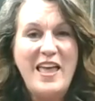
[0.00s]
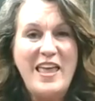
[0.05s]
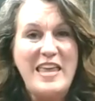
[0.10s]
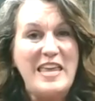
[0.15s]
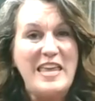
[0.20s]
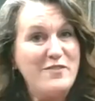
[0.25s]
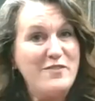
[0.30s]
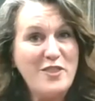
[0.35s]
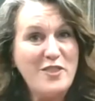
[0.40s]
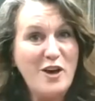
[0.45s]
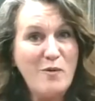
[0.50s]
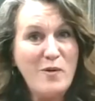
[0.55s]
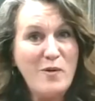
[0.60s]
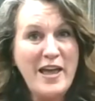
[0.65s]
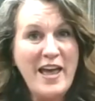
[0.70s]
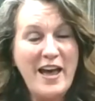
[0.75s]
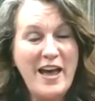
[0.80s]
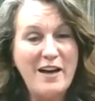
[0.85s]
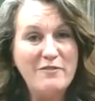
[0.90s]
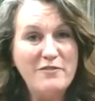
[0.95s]
Even though I
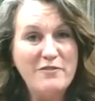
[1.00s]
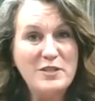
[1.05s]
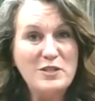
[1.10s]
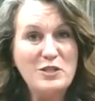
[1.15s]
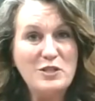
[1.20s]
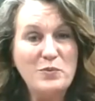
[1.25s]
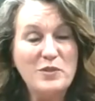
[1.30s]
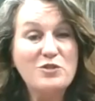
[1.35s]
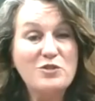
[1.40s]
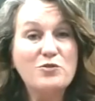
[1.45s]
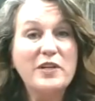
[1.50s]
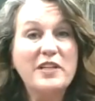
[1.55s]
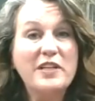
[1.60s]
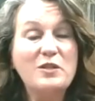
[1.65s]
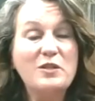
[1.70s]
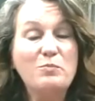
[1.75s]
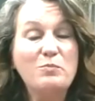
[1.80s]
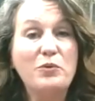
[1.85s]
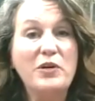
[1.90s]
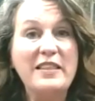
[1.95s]
have this
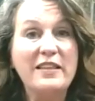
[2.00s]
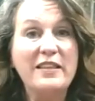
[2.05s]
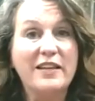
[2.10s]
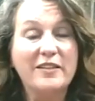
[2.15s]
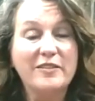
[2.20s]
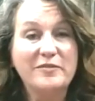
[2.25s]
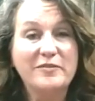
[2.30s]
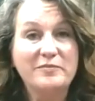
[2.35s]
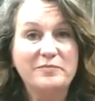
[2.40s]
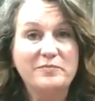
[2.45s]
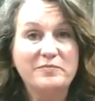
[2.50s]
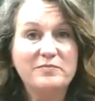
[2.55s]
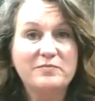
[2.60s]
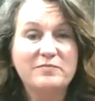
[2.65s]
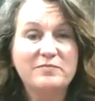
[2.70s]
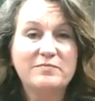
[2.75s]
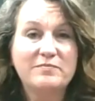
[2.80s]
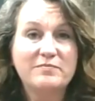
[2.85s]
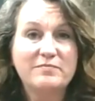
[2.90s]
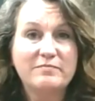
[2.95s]
restricted breathing,
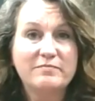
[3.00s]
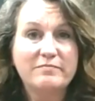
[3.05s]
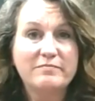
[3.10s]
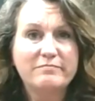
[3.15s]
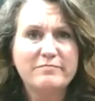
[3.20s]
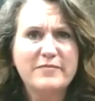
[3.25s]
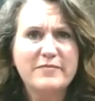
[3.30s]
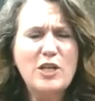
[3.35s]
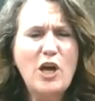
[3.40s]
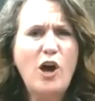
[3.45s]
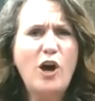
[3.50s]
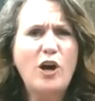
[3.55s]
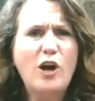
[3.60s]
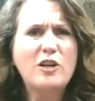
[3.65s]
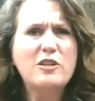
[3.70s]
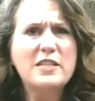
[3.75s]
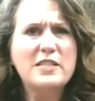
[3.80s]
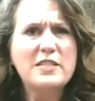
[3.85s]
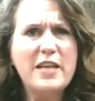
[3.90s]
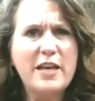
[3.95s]
it's
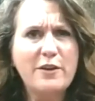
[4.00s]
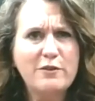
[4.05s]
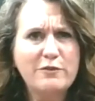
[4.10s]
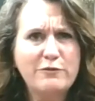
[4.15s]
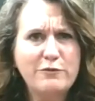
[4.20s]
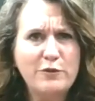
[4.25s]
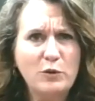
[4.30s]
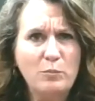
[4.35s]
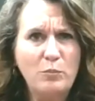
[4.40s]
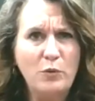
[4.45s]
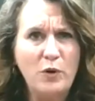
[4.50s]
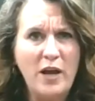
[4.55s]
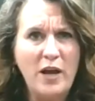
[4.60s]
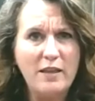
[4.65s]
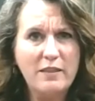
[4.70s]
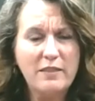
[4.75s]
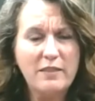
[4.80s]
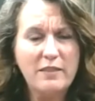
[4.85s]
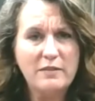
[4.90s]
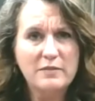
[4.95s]
hard to take a full
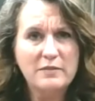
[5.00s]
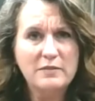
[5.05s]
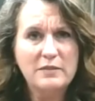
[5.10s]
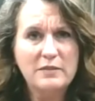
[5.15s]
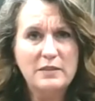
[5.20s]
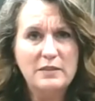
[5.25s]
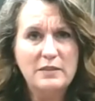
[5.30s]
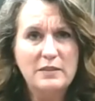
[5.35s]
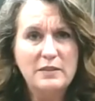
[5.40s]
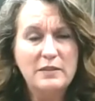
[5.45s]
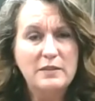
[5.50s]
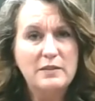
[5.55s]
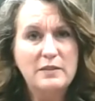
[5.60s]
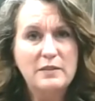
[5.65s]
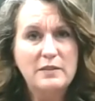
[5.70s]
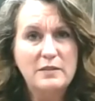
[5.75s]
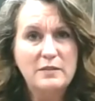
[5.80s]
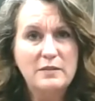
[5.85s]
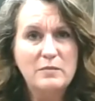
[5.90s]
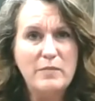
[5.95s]
breath.
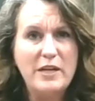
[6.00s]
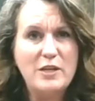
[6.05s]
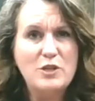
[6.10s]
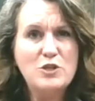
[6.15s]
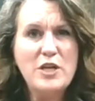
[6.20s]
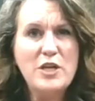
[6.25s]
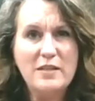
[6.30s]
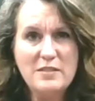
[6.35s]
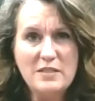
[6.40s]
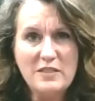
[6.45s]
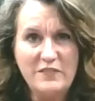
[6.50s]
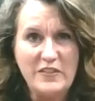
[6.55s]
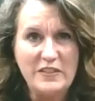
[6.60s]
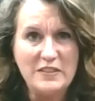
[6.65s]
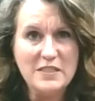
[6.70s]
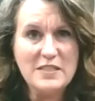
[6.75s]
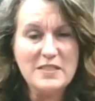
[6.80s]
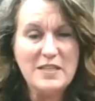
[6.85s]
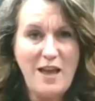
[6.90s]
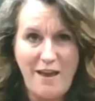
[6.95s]
My chest
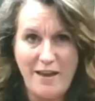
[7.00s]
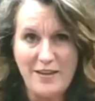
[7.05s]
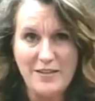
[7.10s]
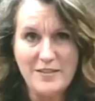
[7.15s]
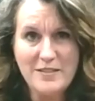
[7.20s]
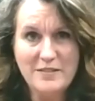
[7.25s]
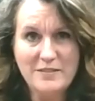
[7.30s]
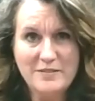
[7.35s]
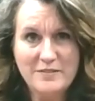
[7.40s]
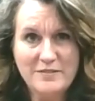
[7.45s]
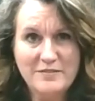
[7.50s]
feels tight,